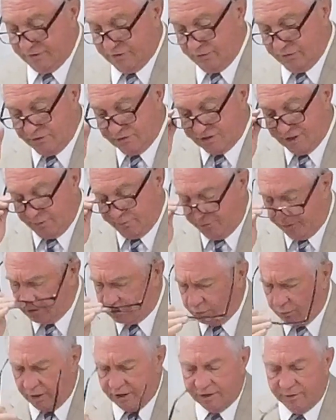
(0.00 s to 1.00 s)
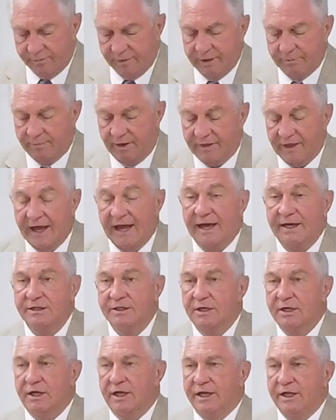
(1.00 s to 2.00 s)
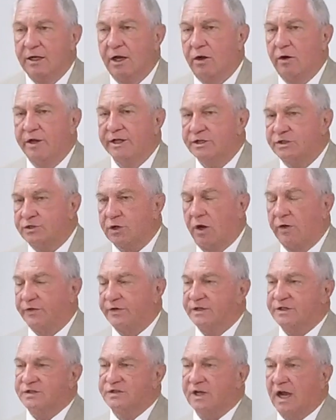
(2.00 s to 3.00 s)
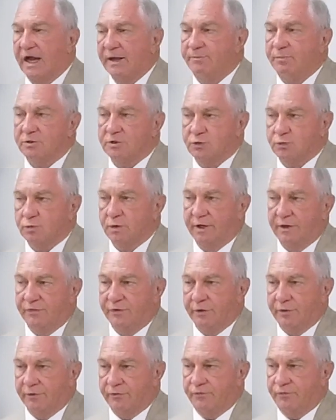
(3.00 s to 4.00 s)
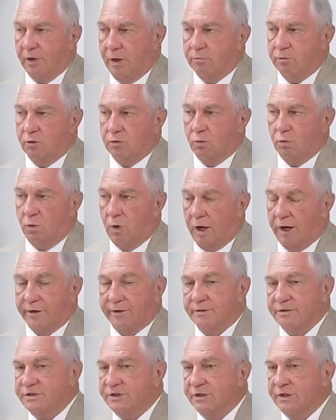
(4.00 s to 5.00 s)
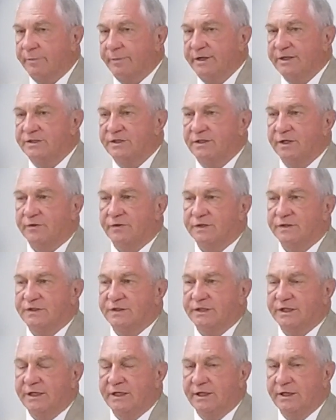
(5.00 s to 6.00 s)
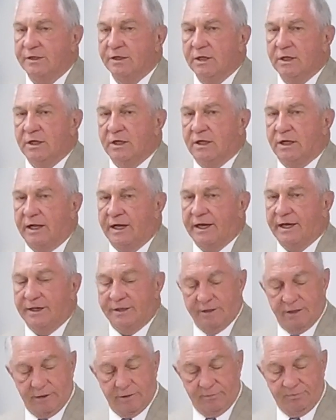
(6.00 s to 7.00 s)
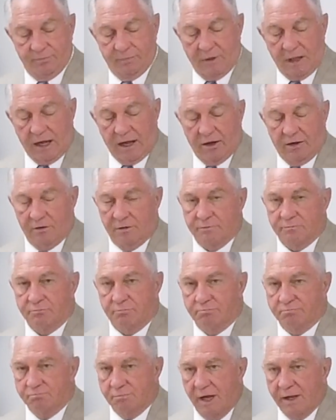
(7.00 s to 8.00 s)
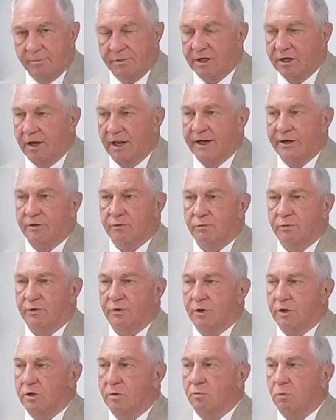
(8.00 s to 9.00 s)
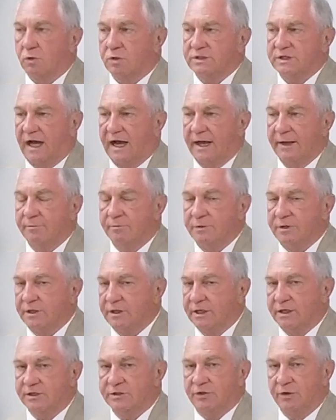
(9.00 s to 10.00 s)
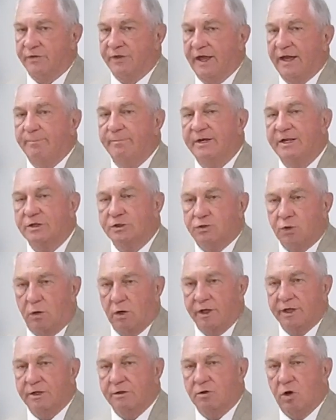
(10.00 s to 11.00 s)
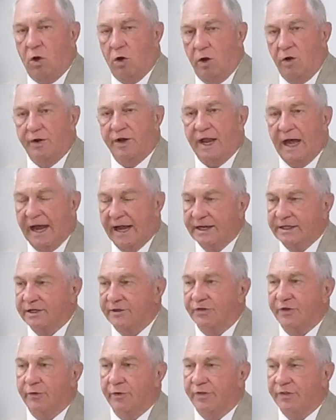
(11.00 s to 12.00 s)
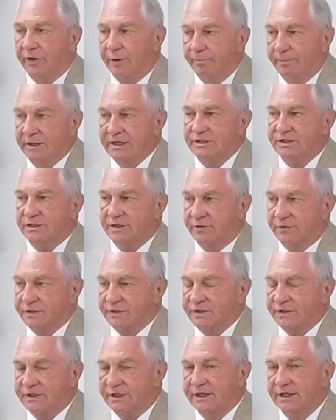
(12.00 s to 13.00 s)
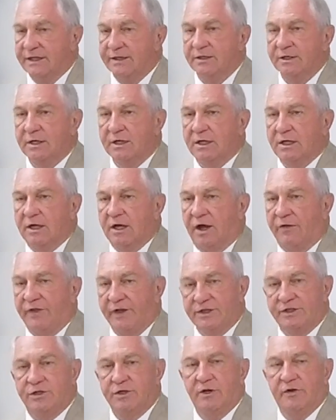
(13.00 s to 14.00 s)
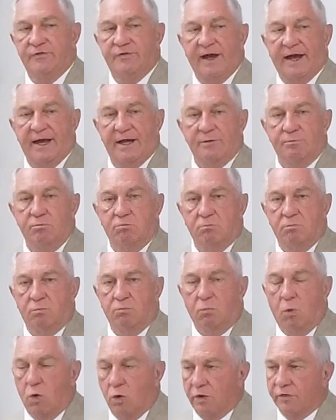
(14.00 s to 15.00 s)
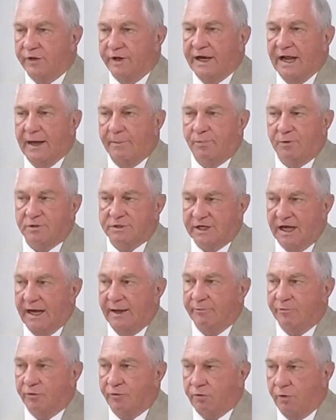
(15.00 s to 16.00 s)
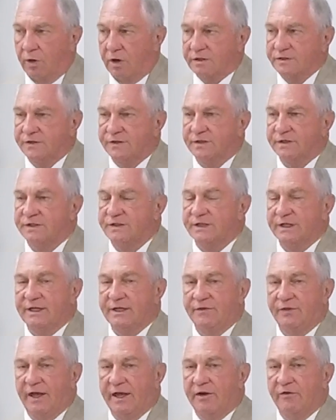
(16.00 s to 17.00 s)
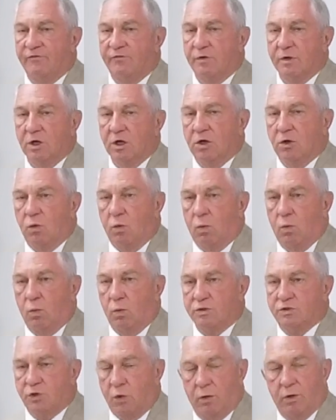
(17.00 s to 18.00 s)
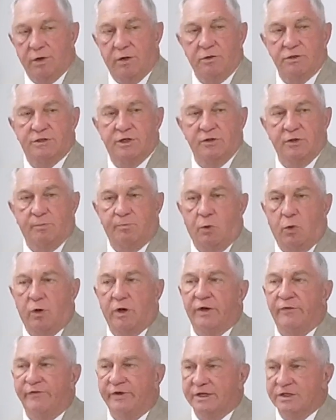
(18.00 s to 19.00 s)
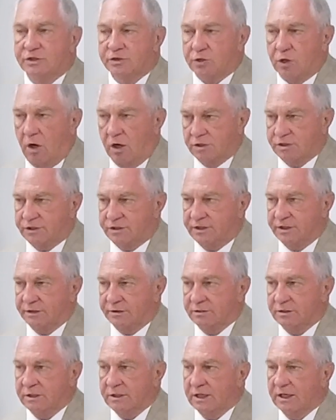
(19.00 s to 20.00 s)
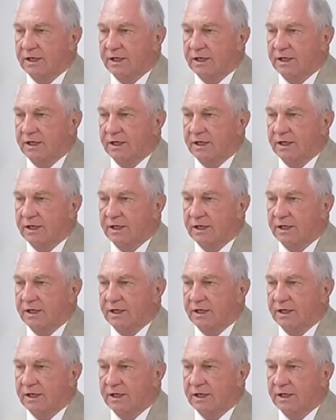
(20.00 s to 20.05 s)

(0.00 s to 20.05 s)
You say, Preacher, what do you mean by that? He not only saw the disciples in their troubled waters in the midst of the sea, and I'll maybe later with a little more time get into. They've been toiling all night and they're in the midst of the sea. Uh, they should have had more than ample time to cross the sea. They have toiled to the point of exhaustion